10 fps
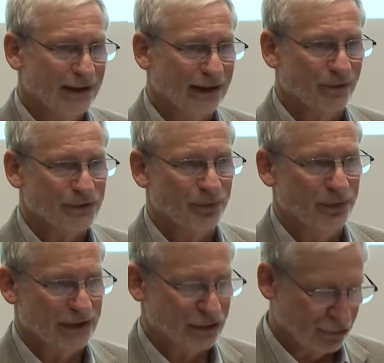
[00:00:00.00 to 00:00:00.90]
that was a
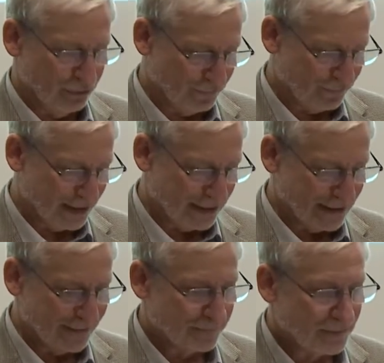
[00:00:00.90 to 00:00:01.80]
bridge too
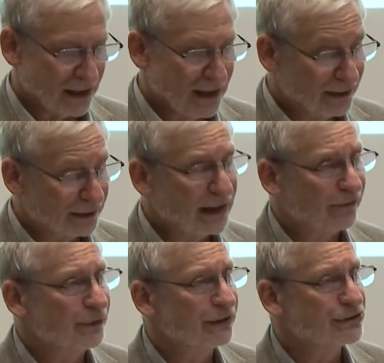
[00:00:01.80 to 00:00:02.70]
far. The
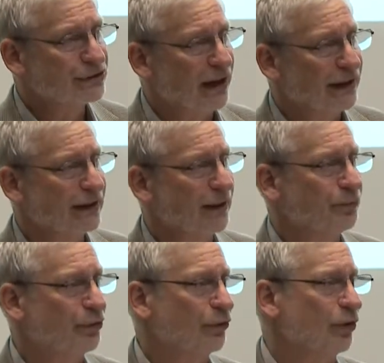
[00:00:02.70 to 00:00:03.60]
government has tightened up
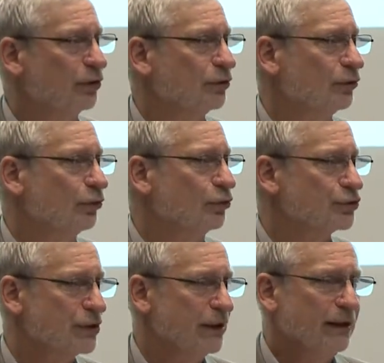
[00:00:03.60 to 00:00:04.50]
parole
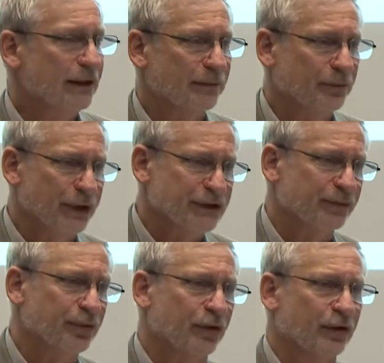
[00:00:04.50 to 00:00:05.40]
laws. Breach
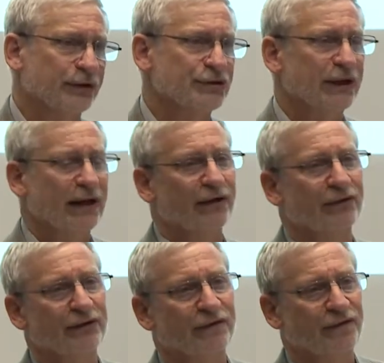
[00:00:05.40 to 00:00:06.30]
of parole is now
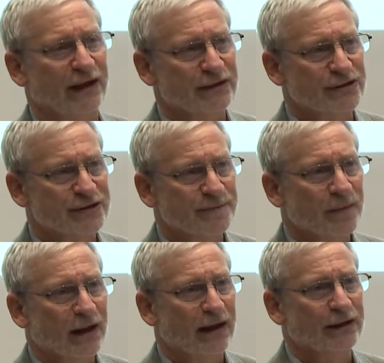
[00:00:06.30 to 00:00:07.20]
an offence.
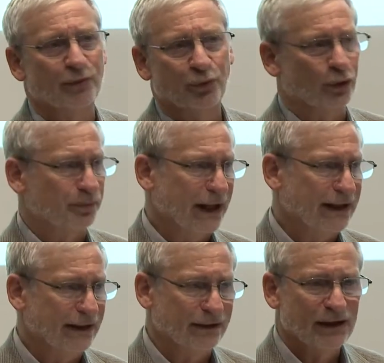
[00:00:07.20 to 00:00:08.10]
You're brought
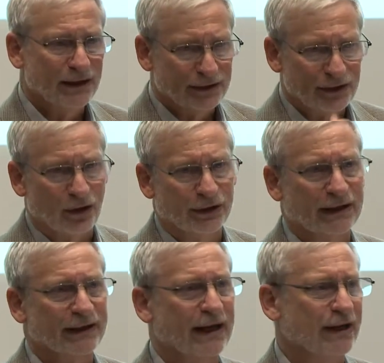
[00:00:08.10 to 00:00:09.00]
back in on
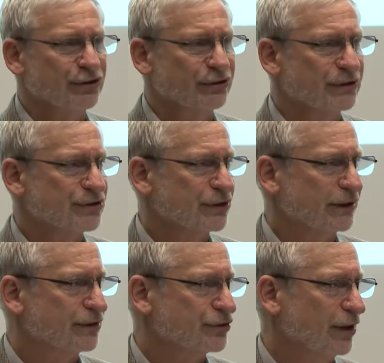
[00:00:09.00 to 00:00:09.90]
allegations
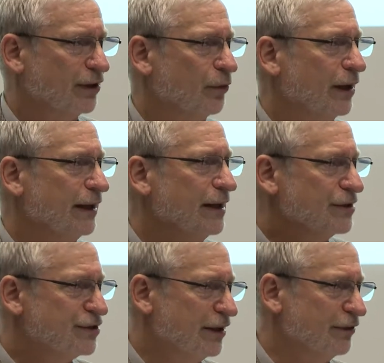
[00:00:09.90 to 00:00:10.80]
straight away.
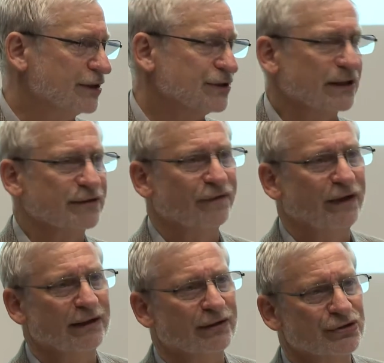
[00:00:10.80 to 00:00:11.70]
Serious sex
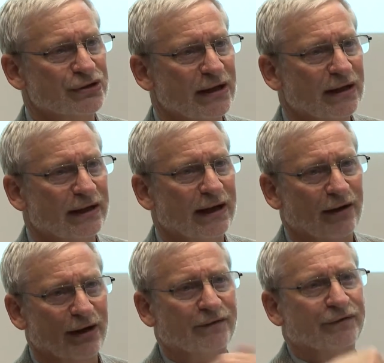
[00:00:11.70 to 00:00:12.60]
offenders
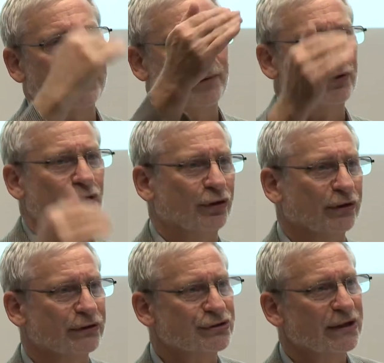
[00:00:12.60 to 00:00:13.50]
now have double
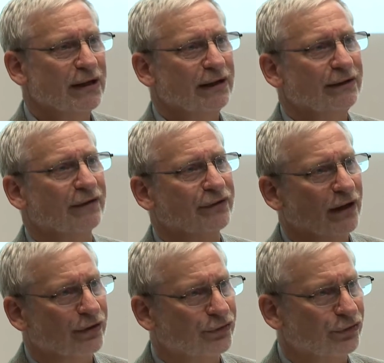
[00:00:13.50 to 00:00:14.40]
hurdles. You have to
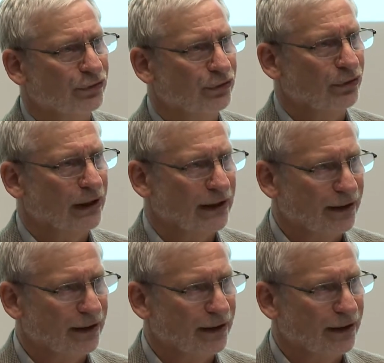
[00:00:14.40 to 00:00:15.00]
go through